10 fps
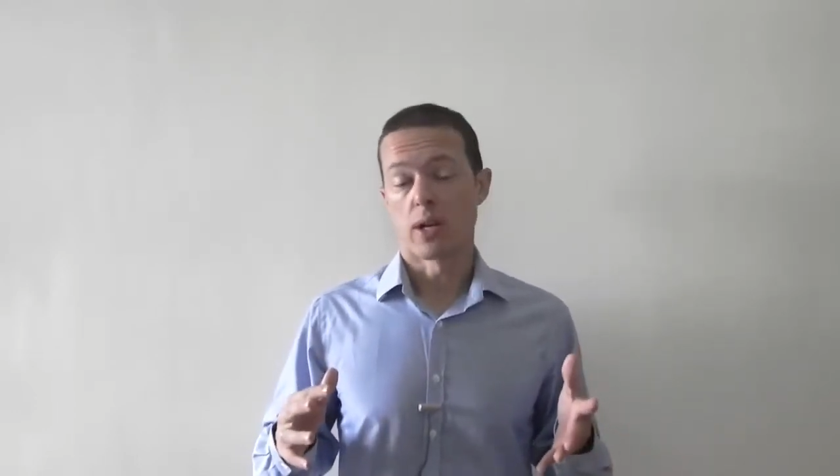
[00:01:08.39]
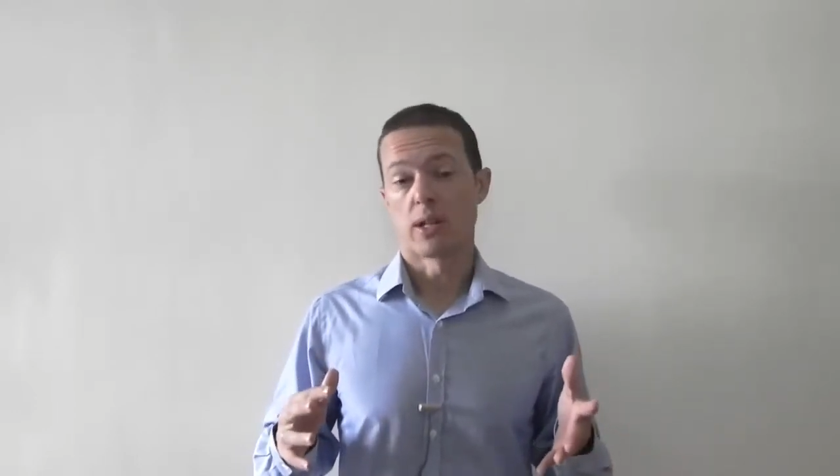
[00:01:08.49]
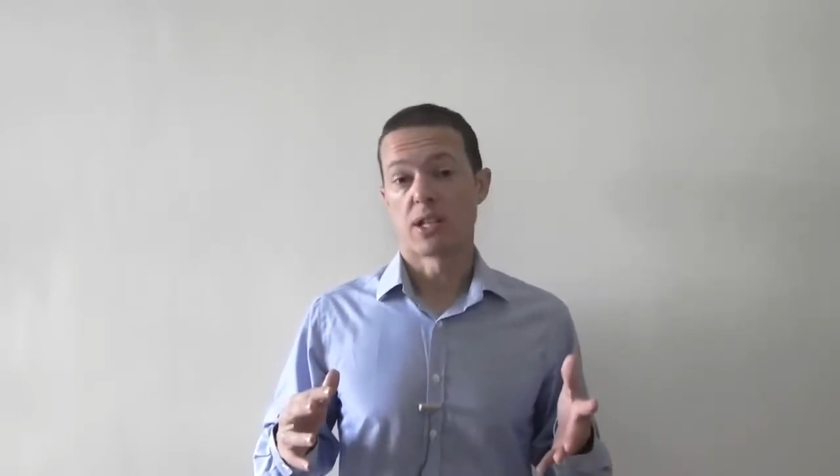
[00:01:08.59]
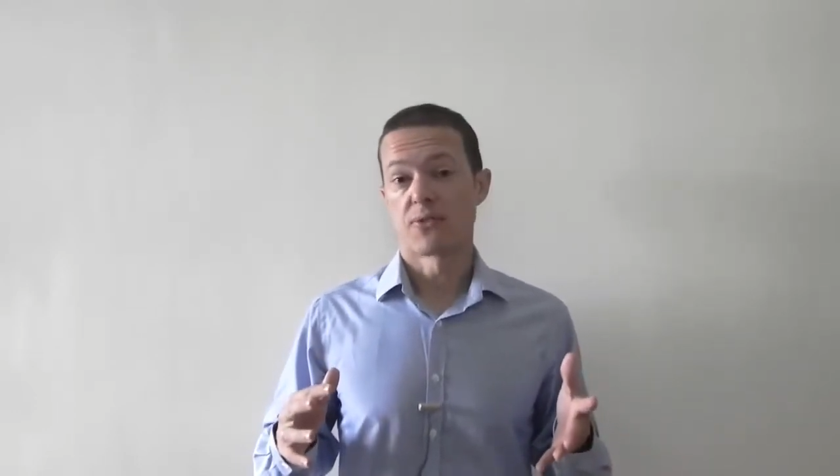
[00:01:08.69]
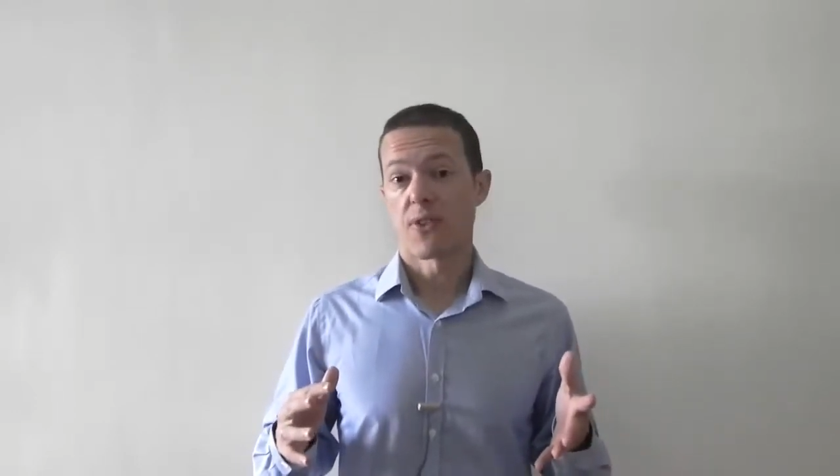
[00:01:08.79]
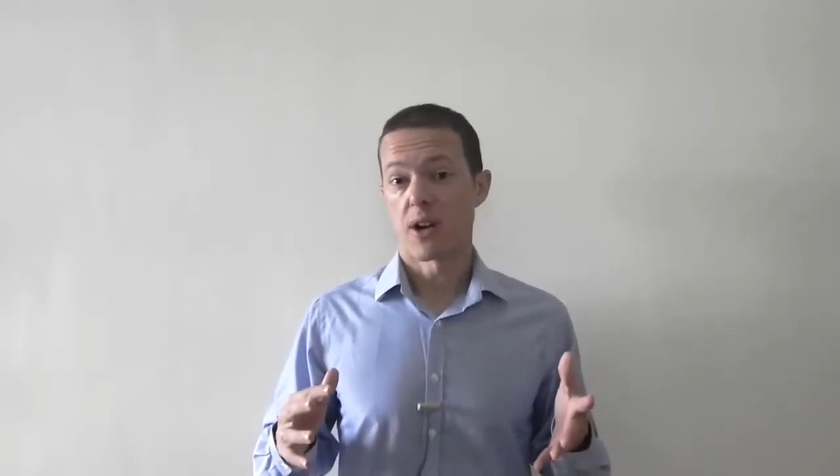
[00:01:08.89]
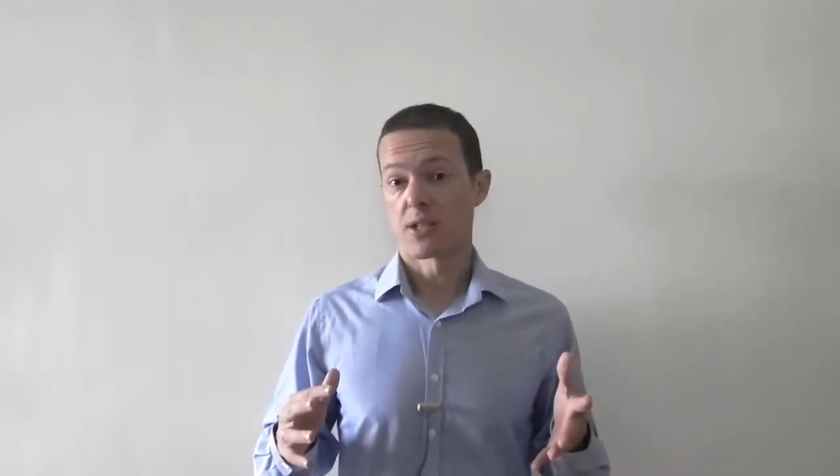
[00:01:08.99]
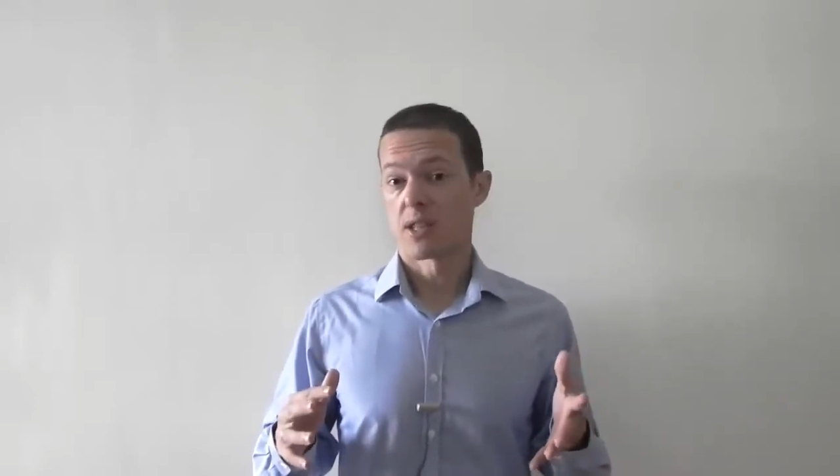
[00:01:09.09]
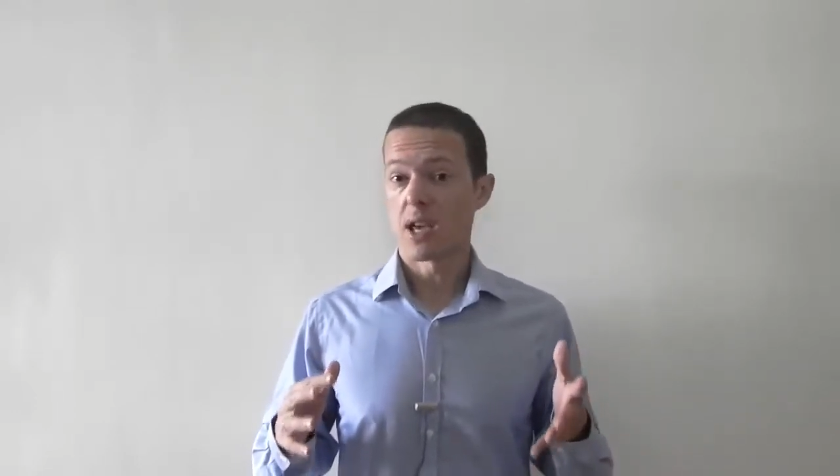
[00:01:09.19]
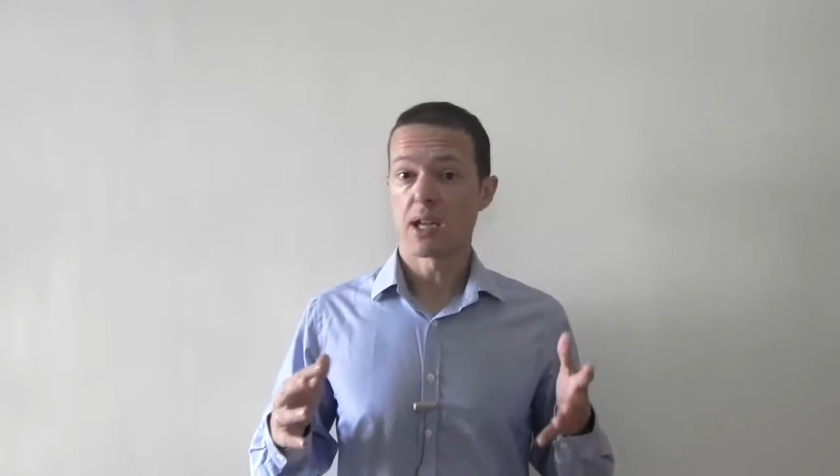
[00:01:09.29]
and as far
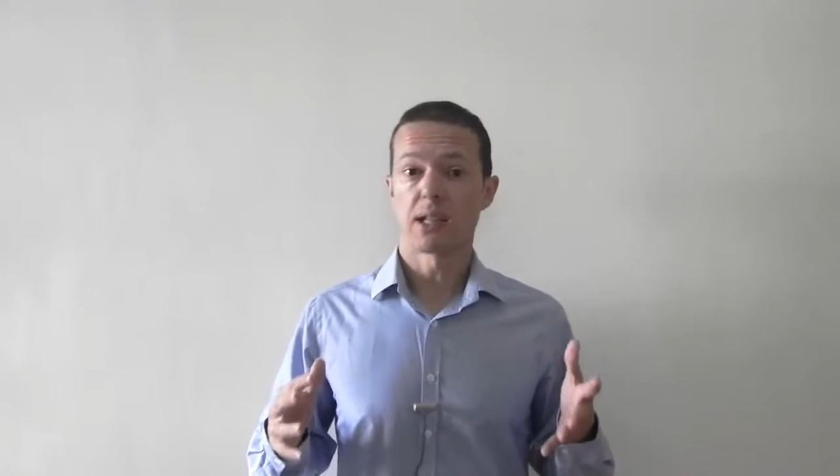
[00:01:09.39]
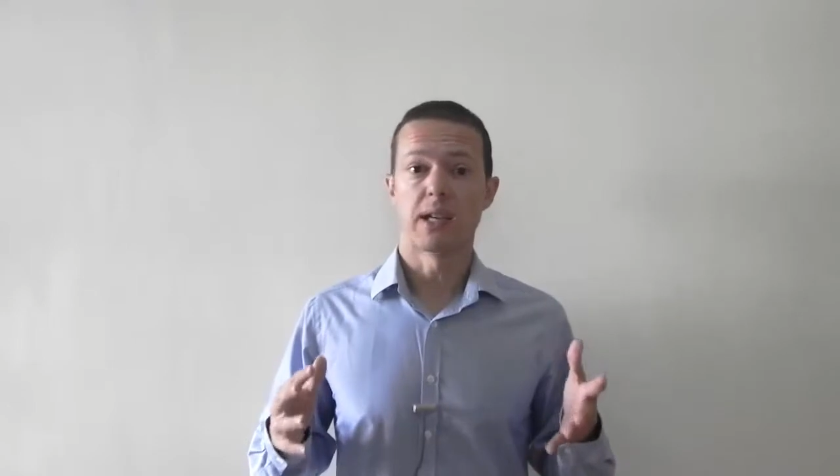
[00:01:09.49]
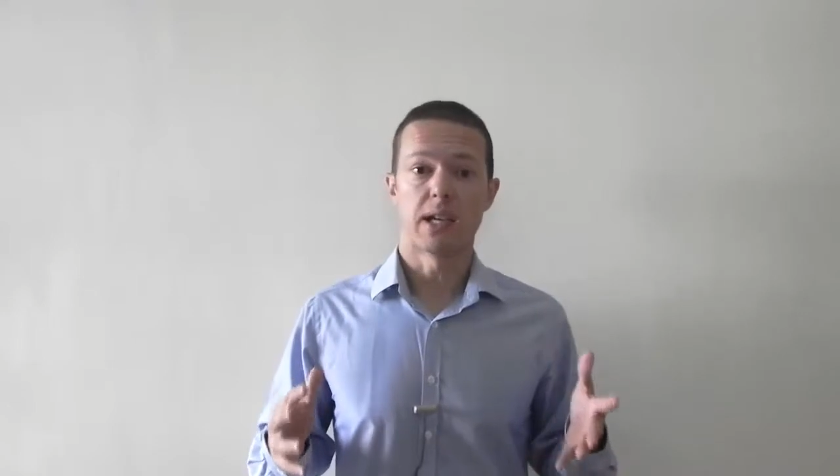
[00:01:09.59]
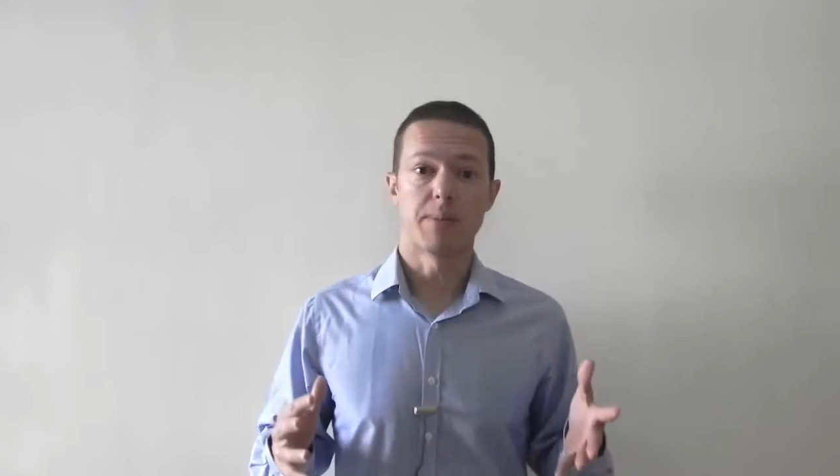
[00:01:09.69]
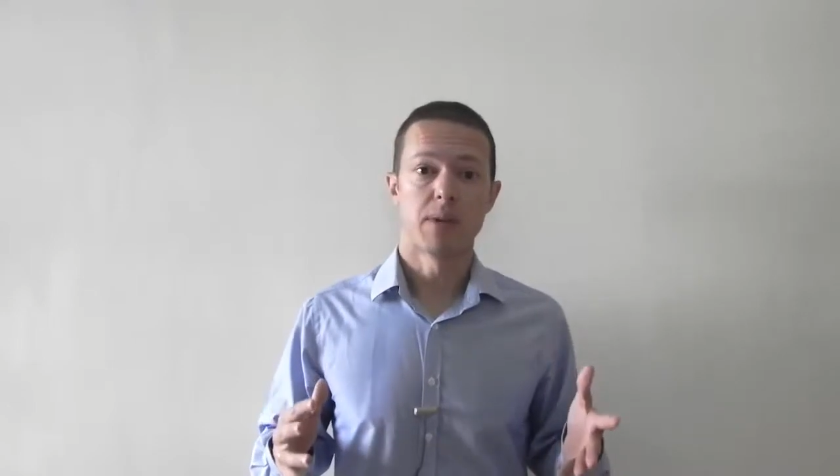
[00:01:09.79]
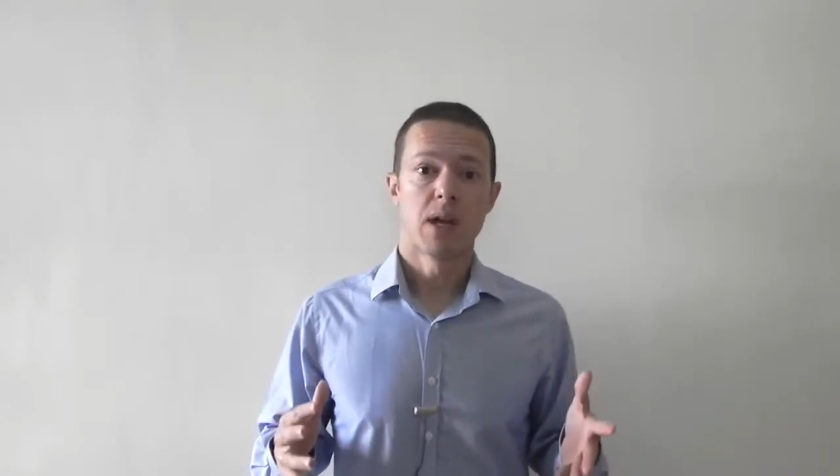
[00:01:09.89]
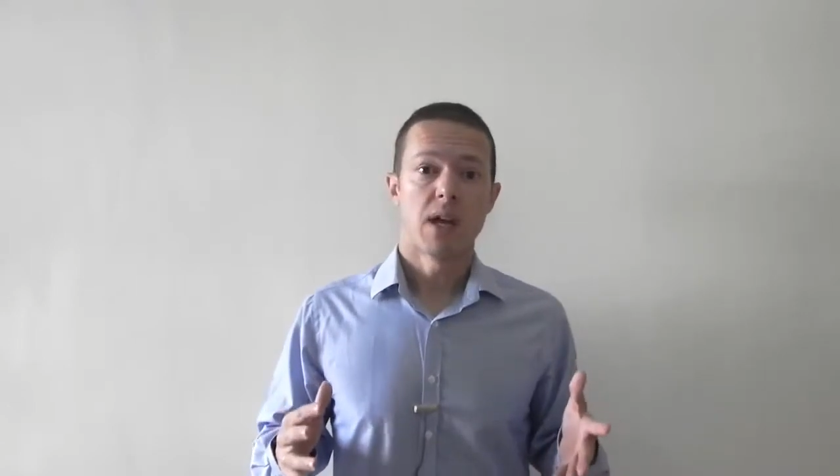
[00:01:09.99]
as they claim,